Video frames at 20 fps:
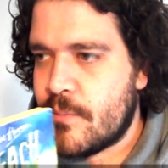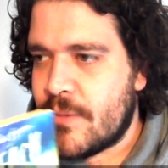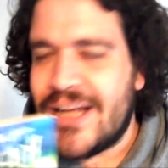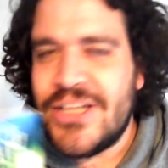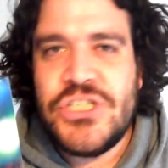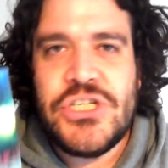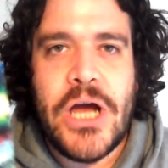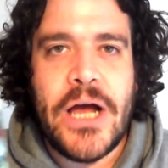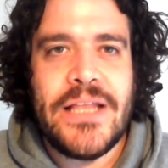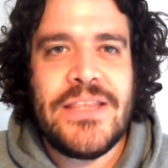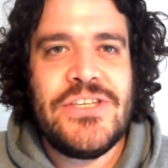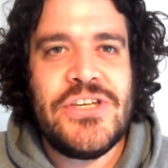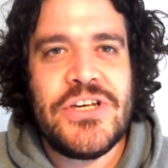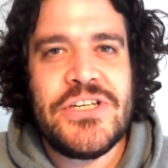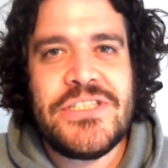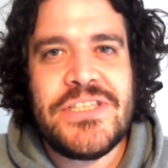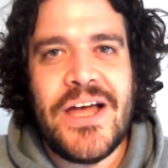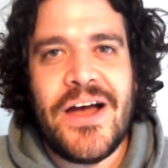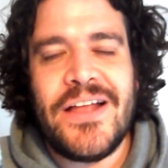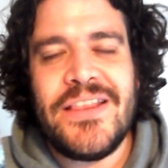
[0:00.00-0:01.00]
I,
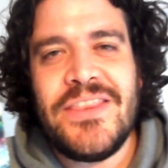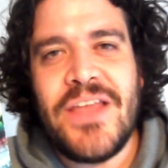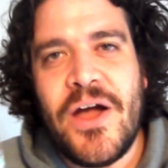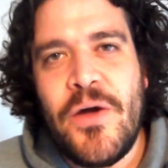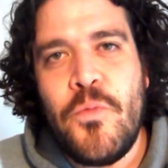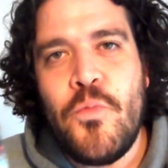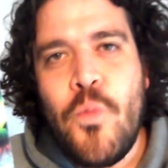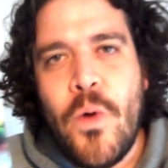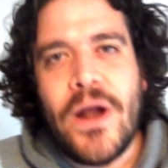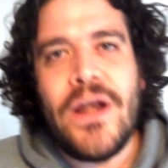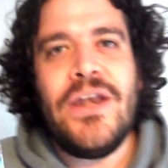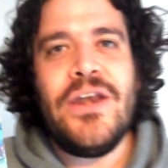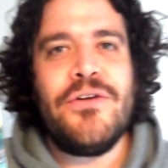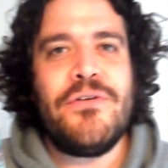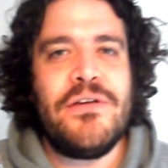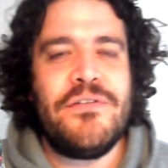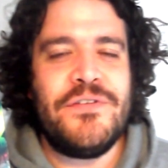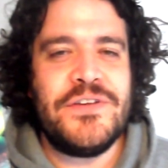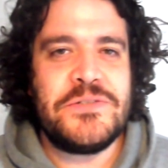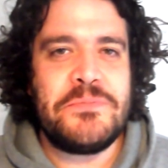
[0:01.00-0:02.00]
just, I, I,
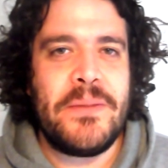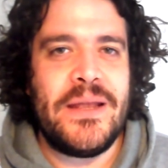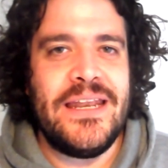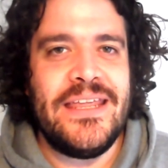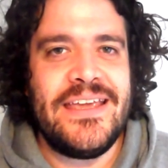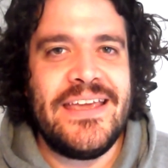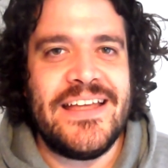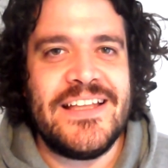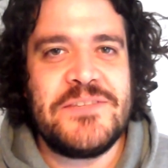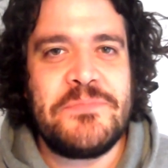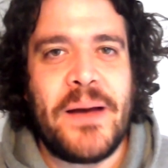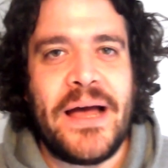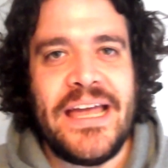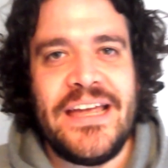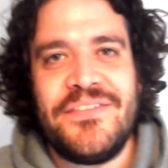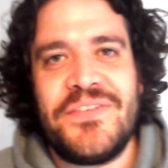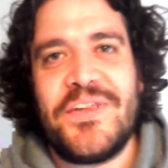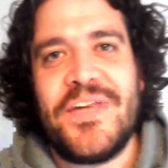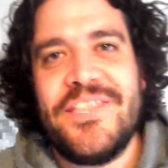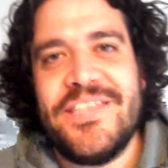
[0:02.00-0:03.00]
wonder if as many kids
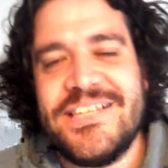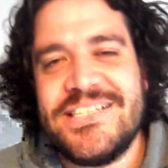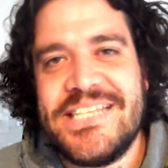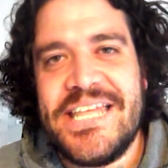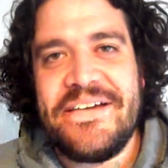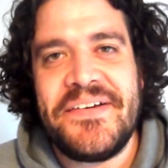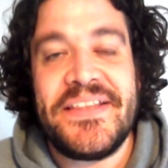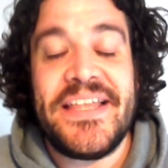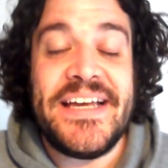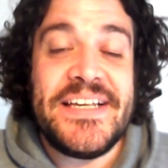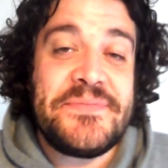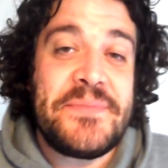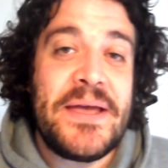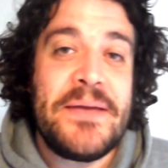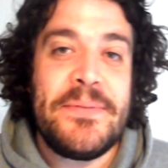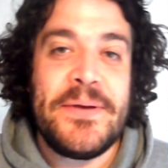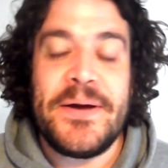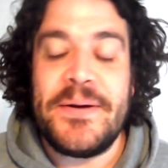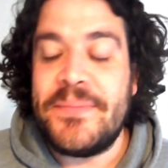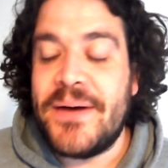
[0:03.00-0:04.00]
behave like this nowadays.
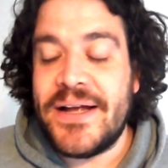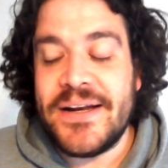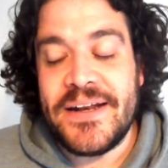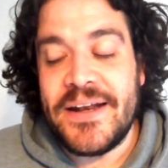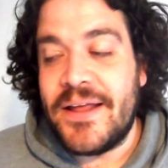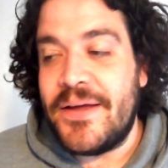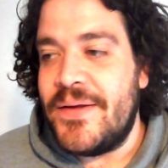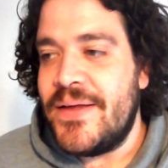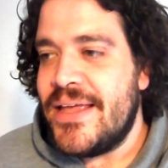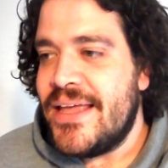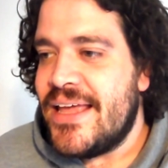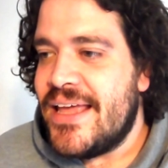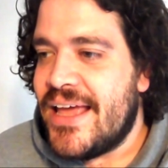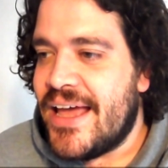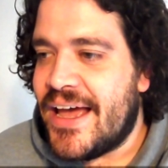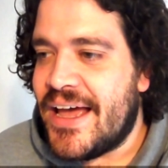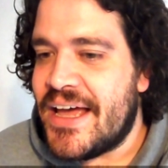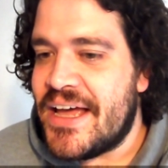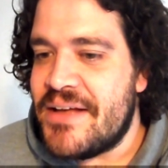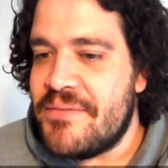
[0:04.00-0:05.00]
Maybe I'm, I don't know.
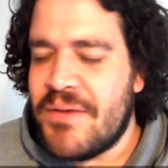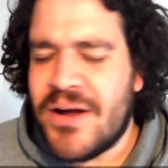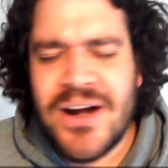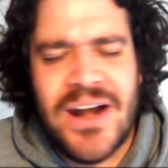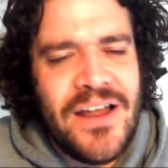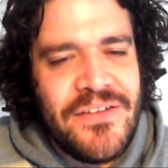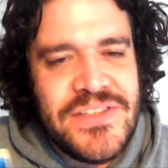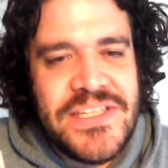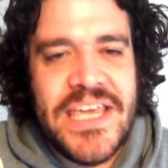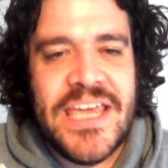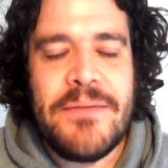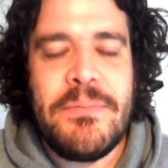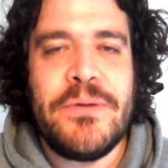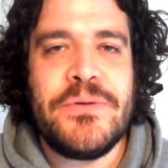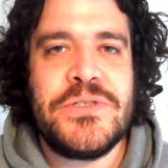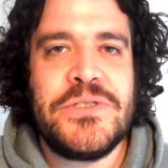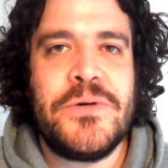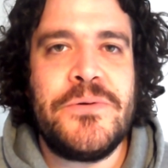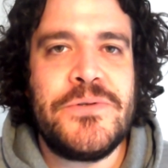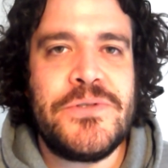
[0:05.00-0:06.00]
Um, I'd love to hear
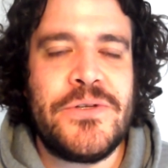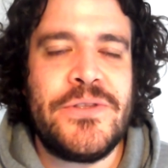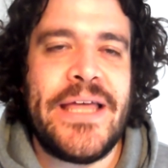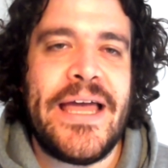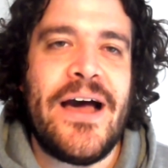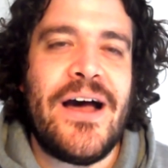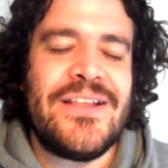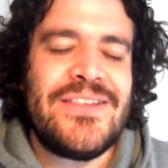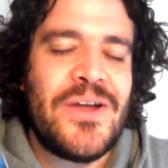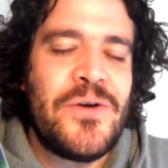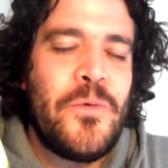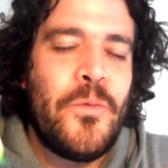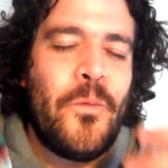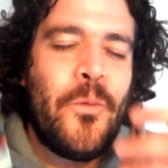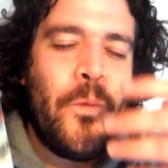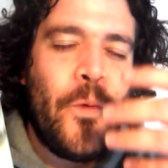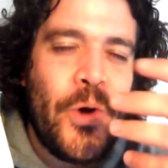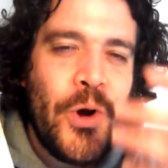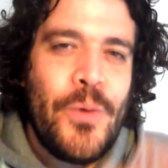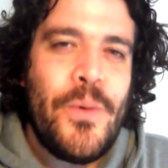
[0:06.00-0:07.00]
people's thoughts on that. I
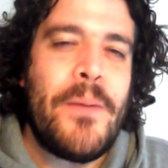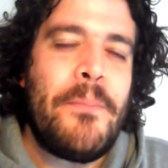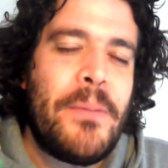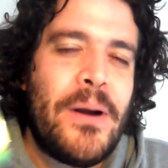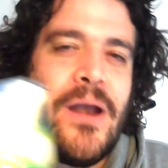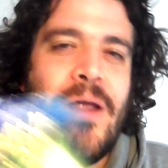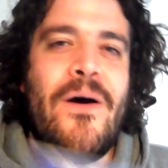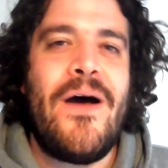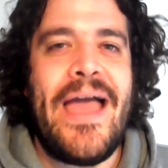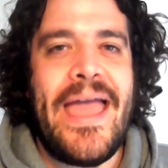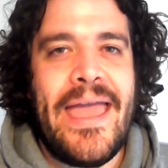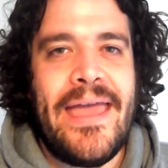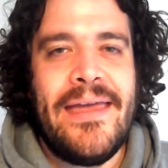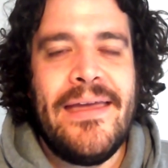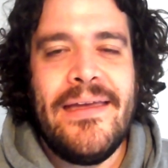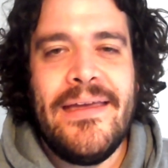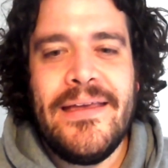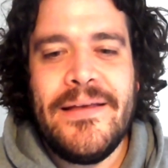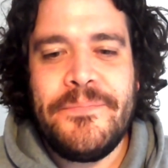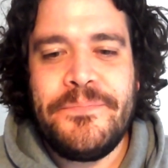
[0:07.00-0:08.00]
don't want to apply
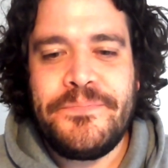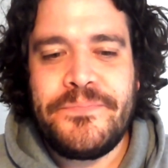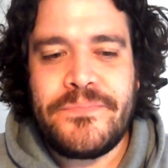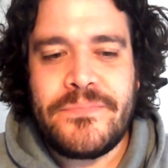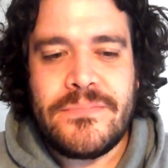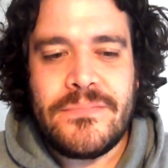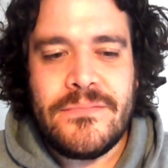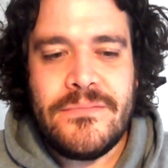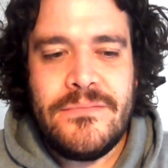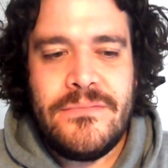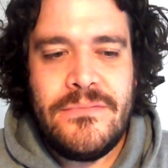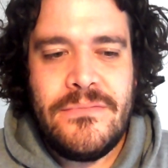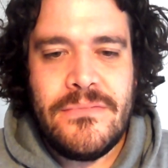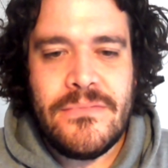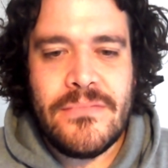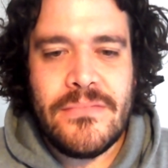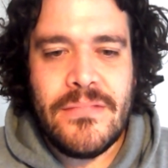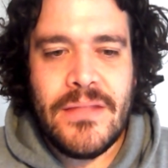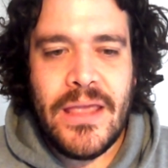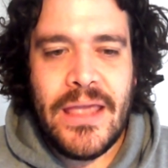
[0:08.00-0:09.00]

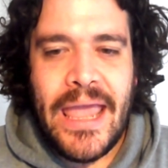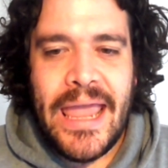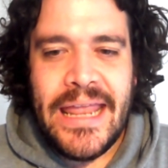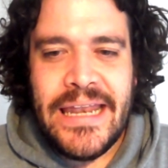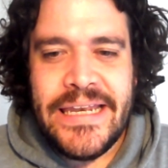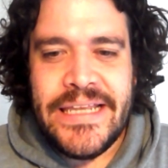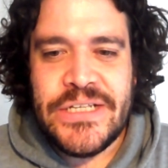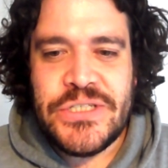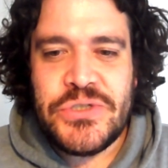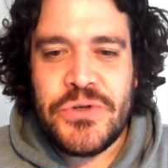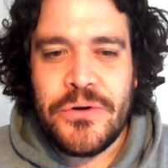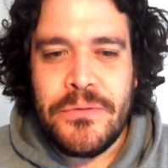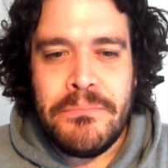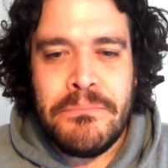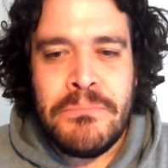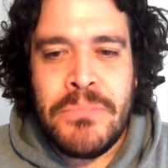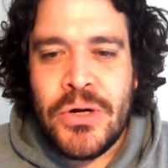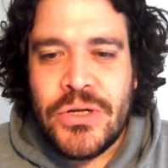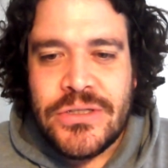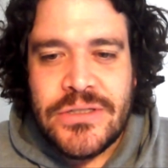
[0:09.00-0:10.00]
any sort of
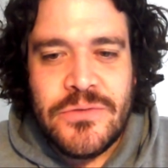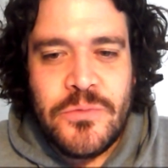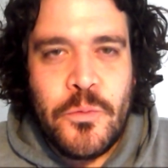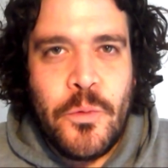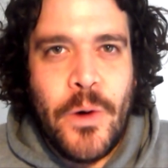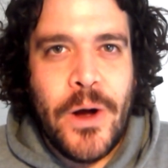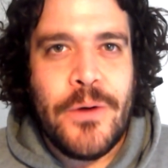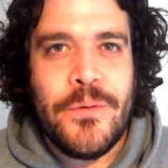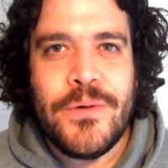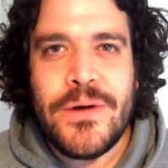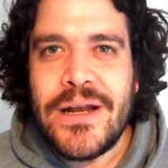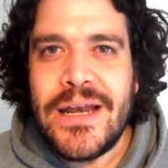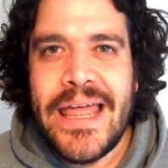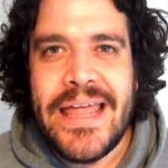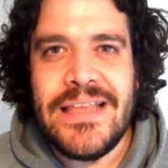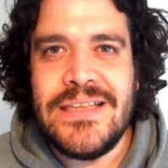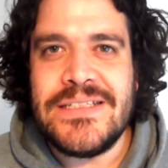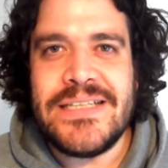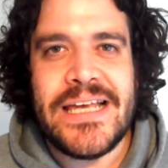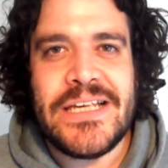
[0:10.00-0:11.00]
modern woke
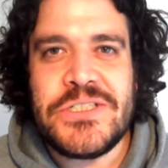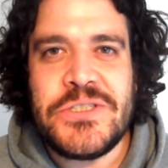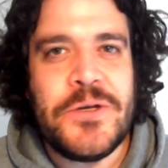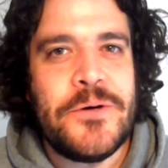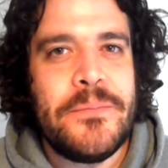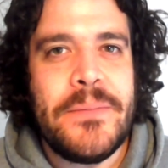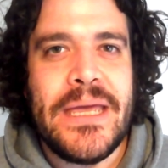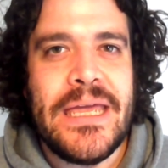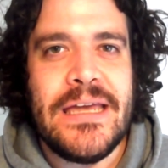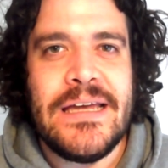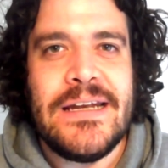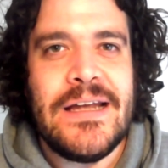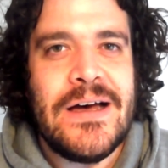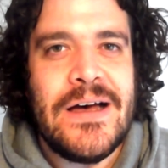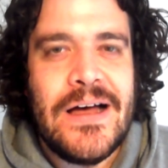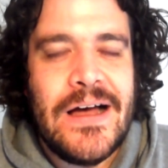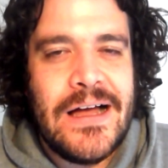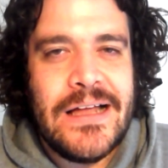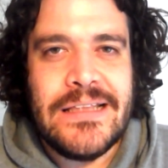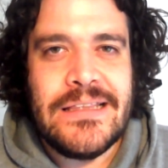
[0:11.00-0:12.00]
lens. That's not me. And
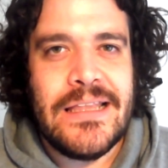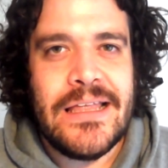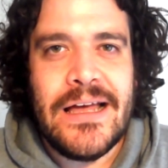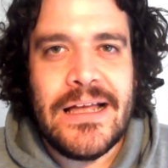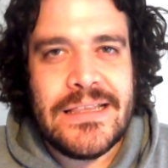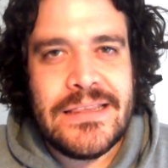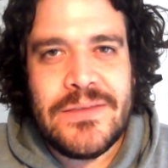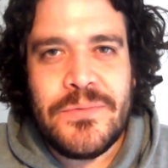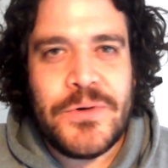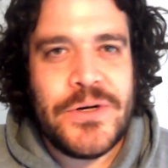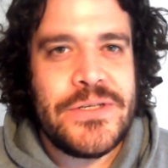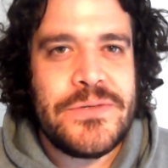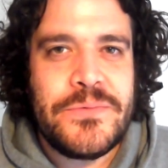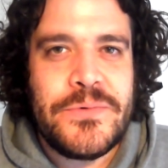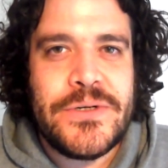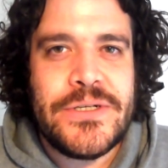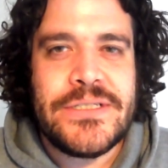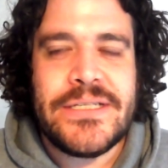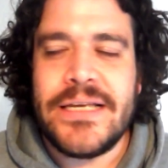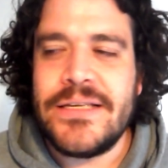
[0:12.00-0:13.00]
I, I, I what,
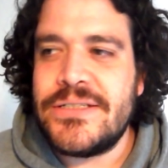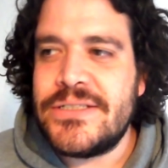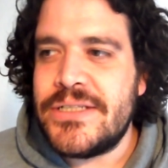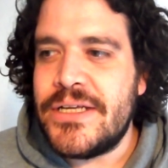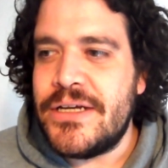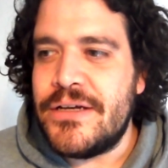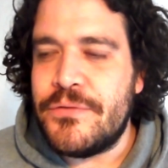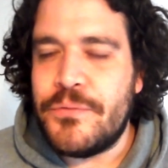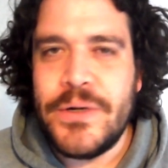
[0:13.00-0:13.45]
what does that serve?